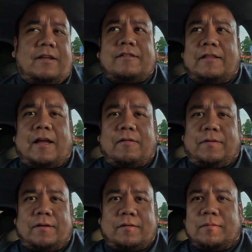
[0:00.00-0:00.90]
It's a loud
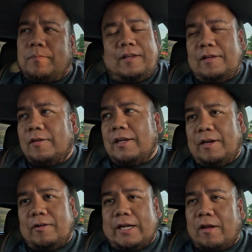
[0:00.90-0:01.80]
vehicle. You could
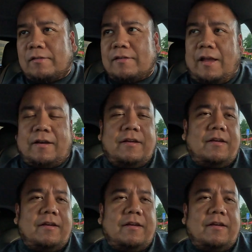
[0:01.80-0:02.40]
hear the outside.